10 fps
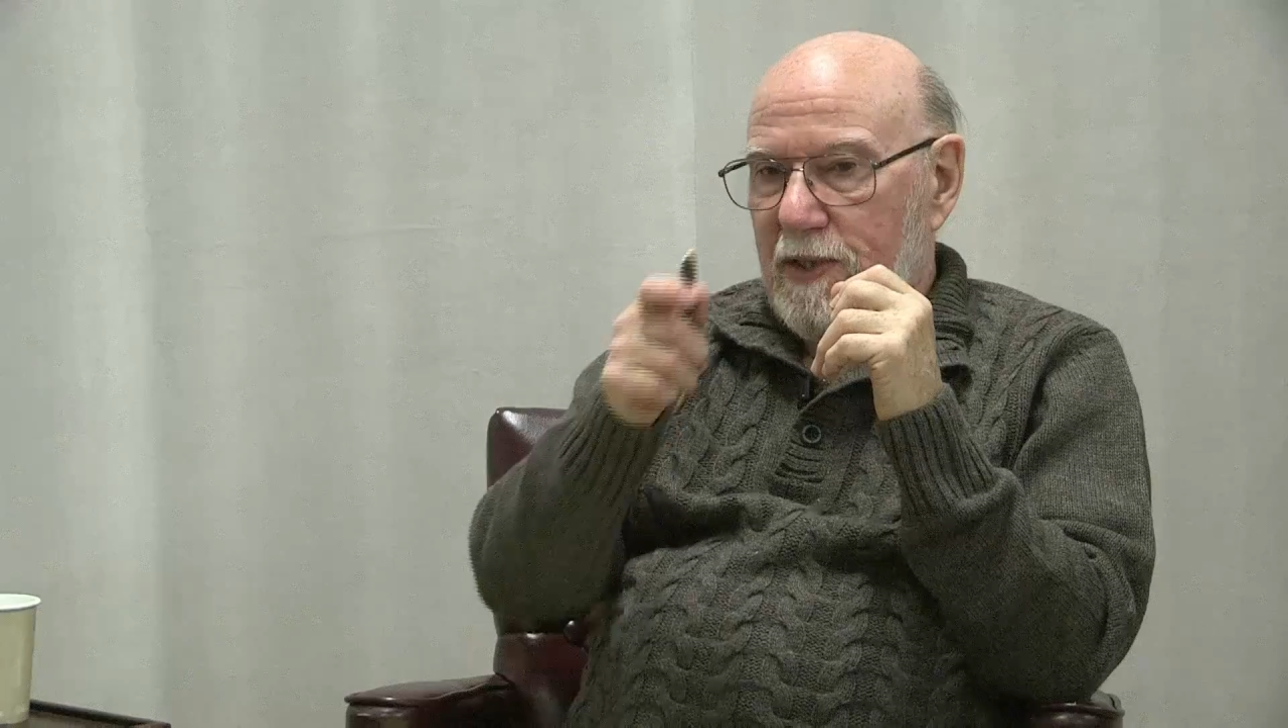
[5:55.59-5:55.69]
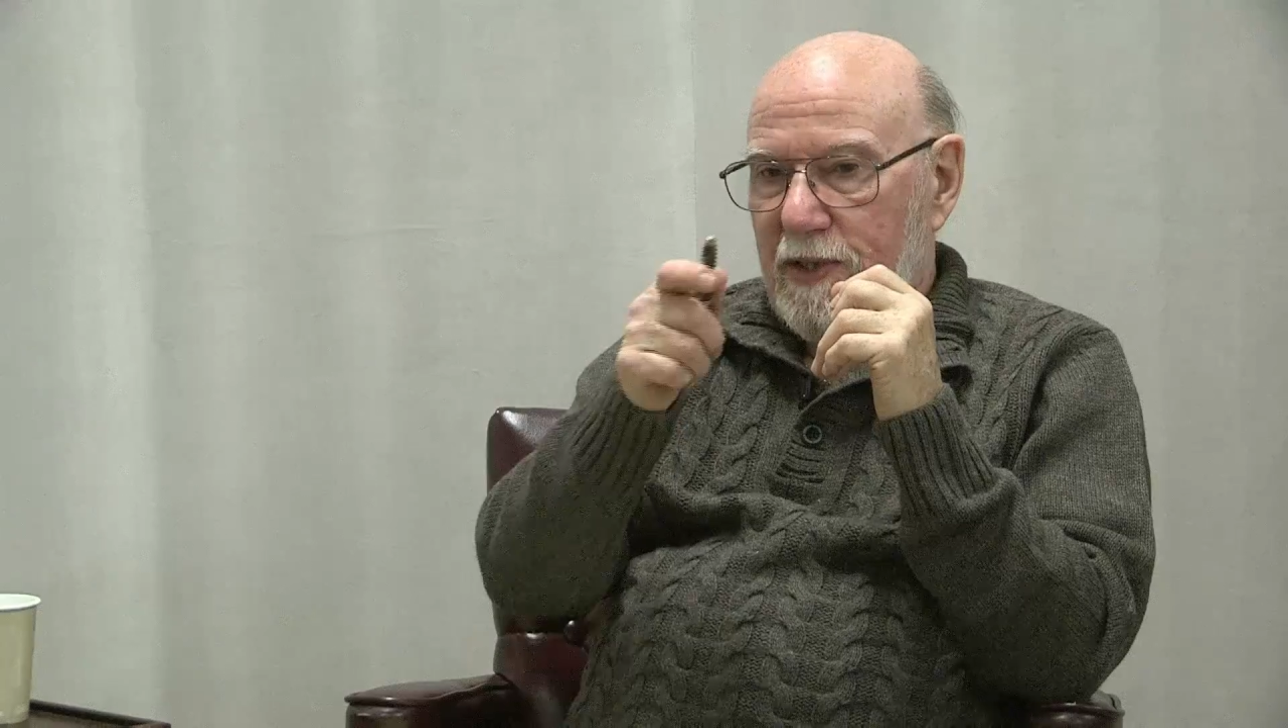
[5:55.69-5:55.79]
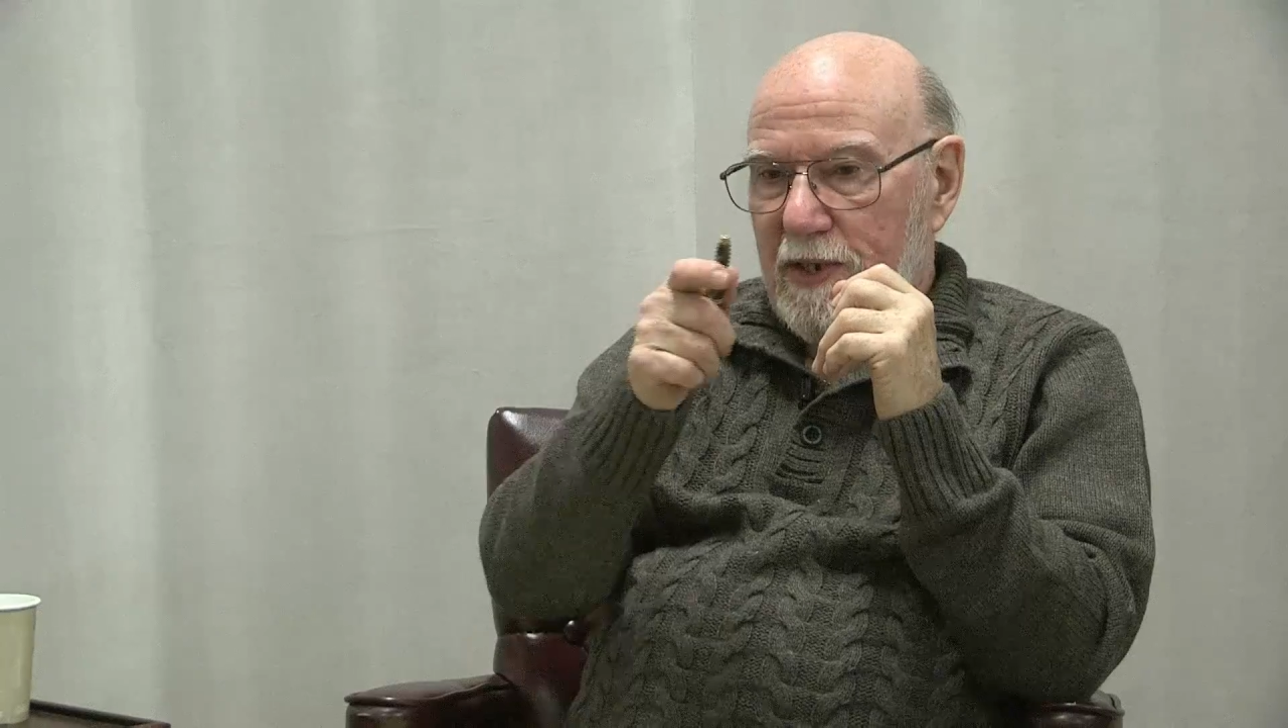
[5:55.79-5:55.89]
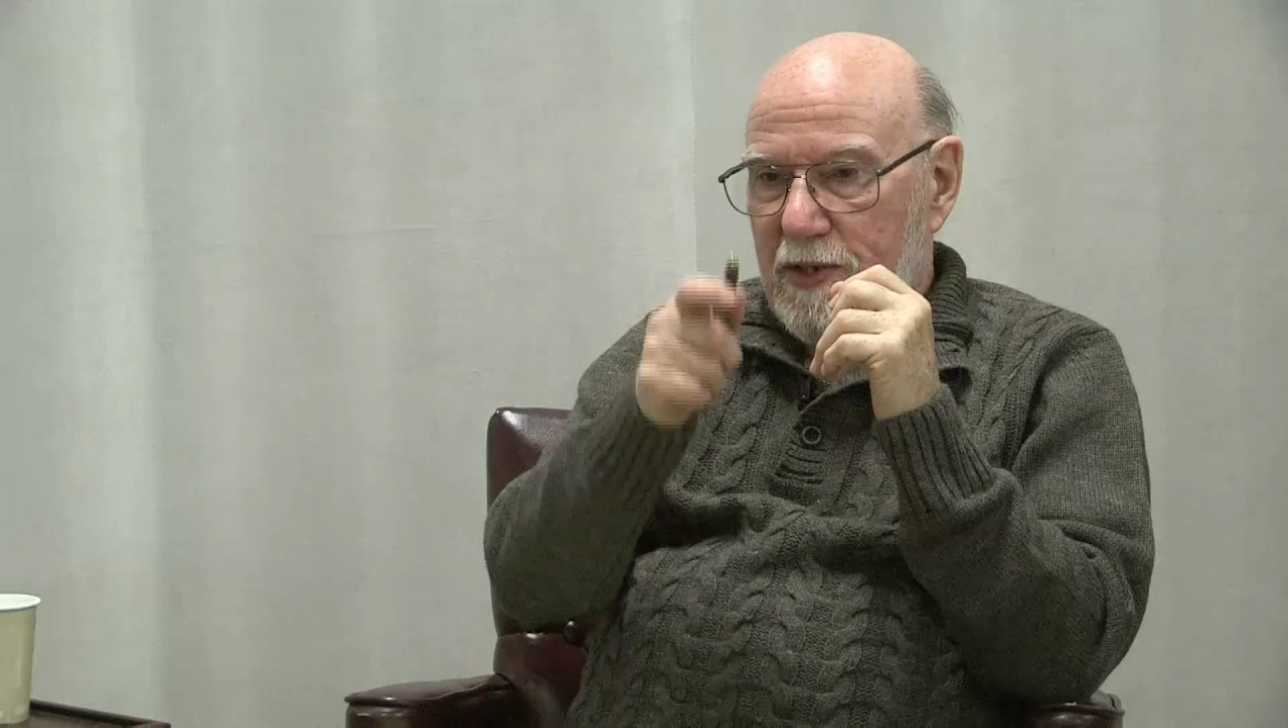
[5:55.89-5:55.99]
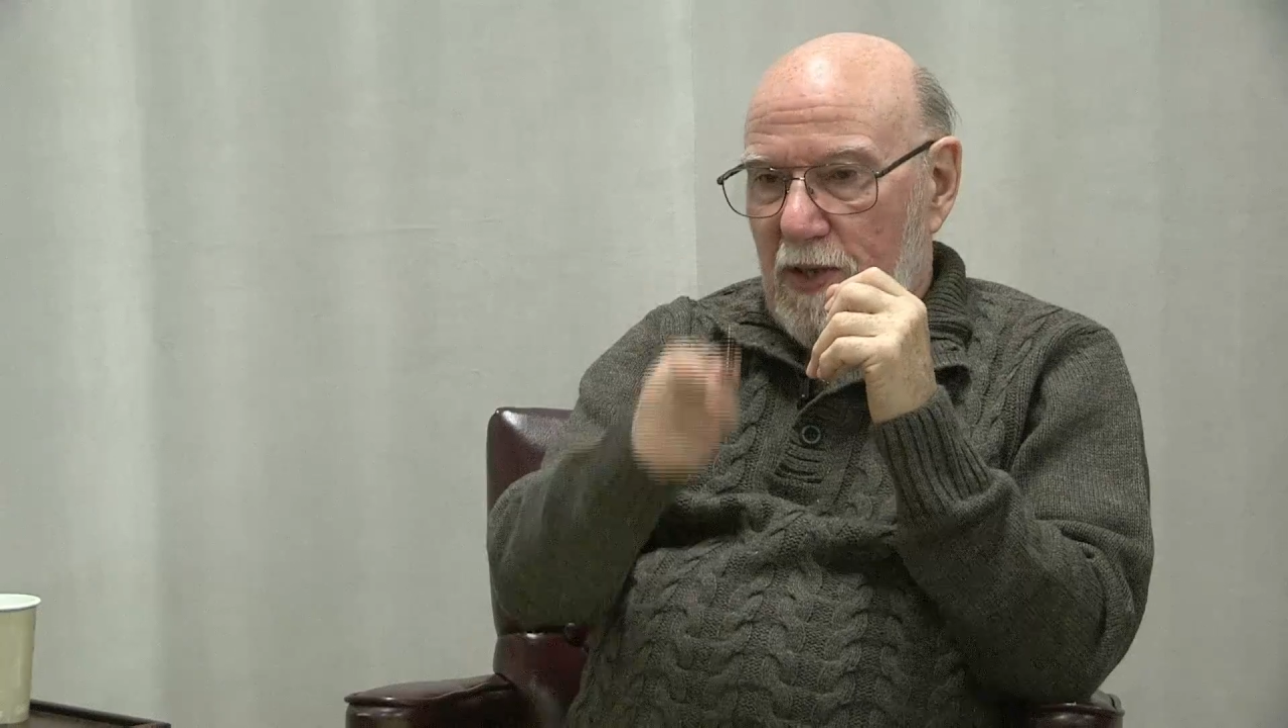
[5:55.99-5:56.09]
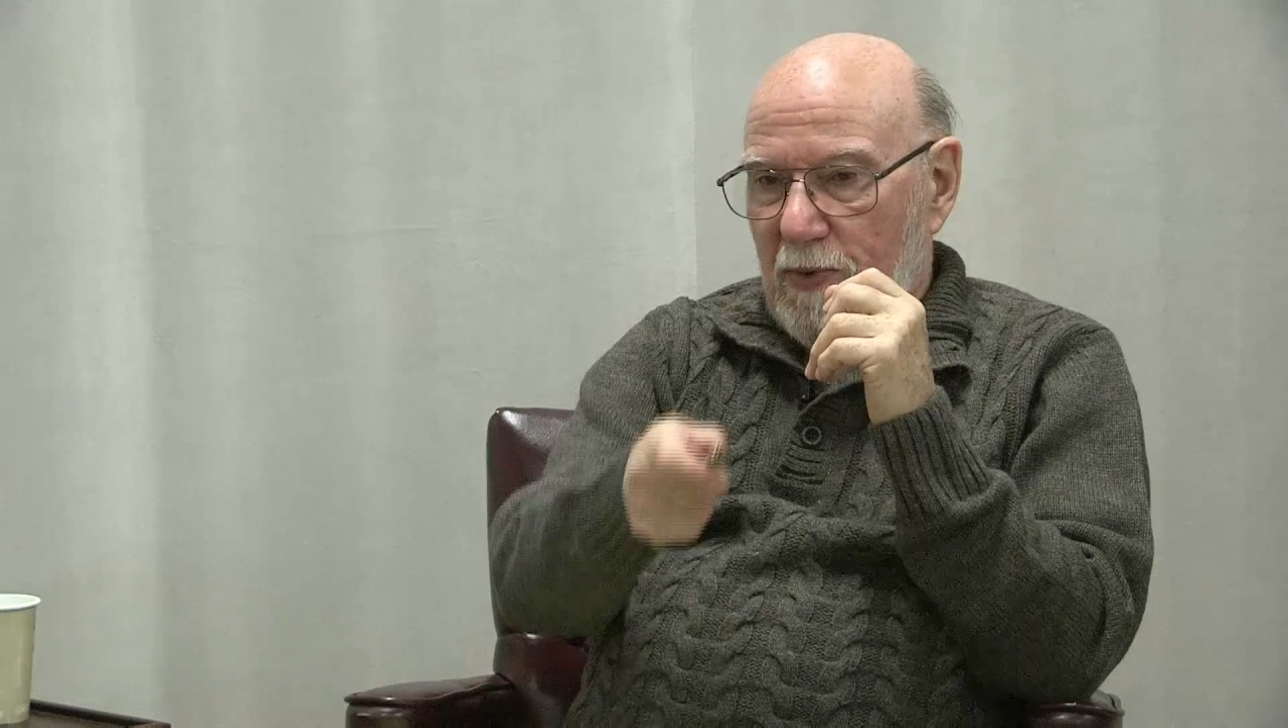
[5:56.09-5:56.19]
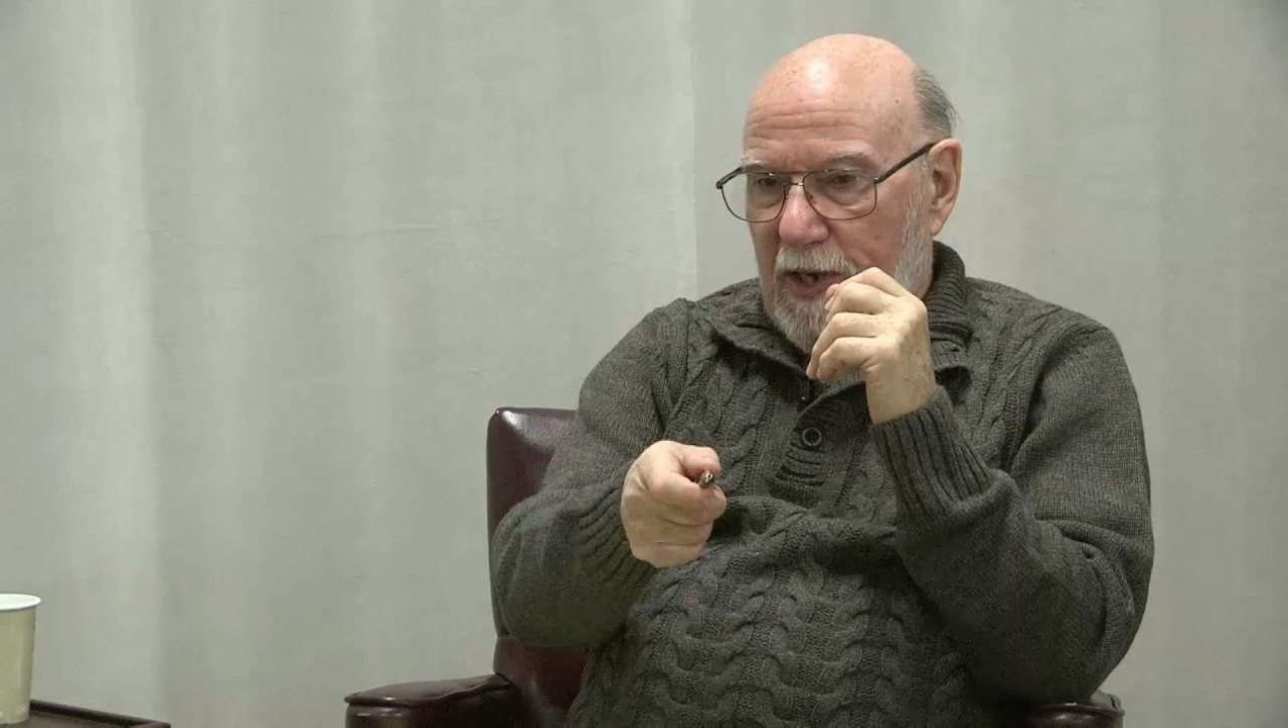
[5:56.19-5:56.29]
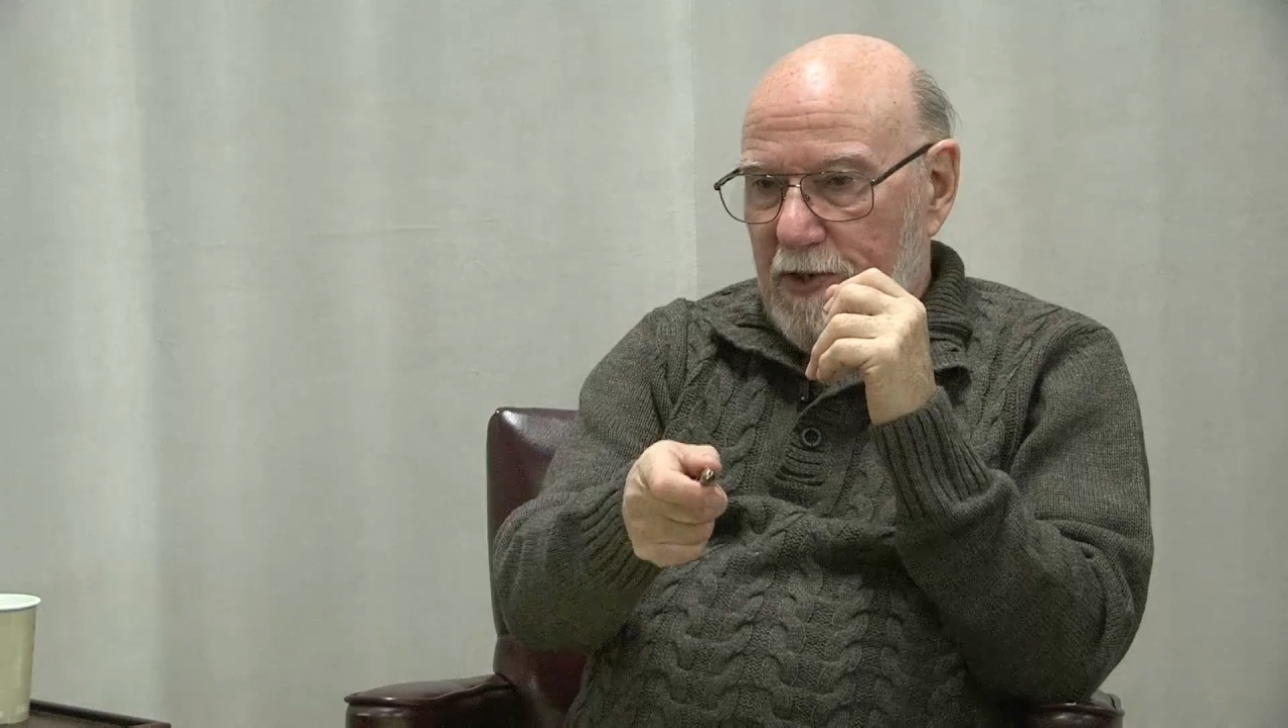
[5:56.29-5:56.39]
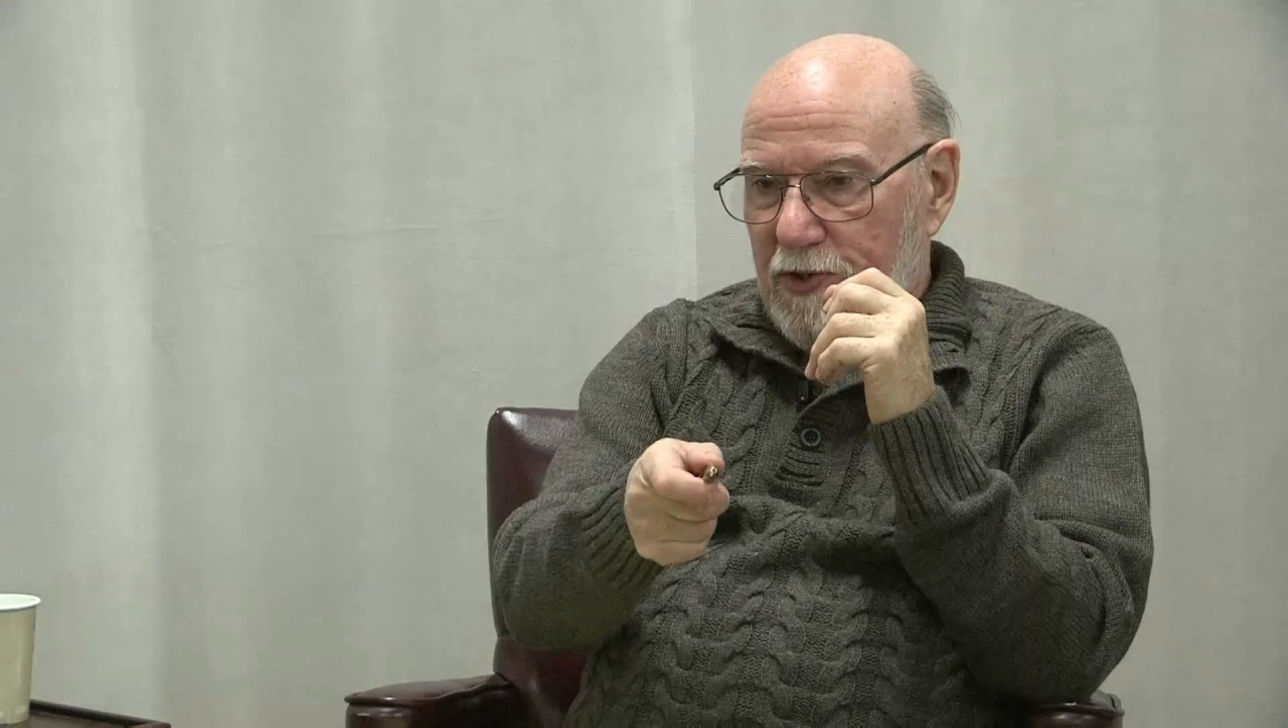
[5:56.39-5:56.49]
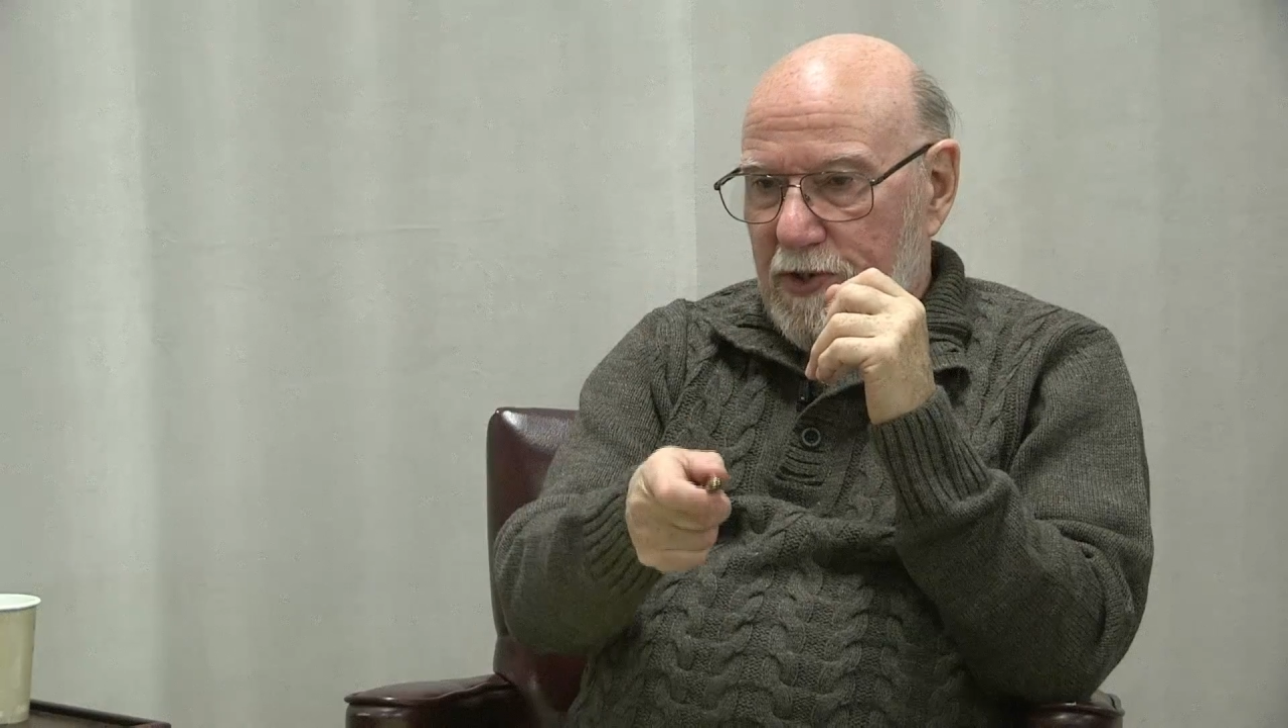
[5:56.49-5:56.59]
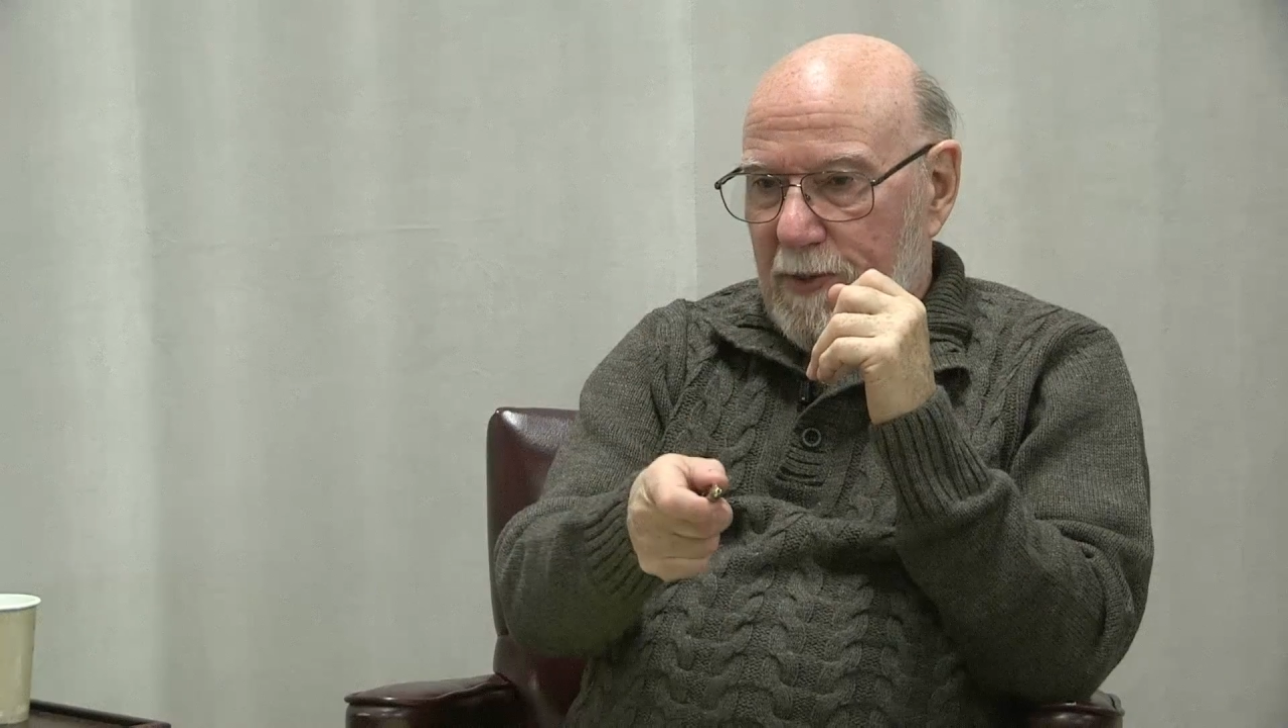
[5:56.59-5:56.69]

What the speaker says: this location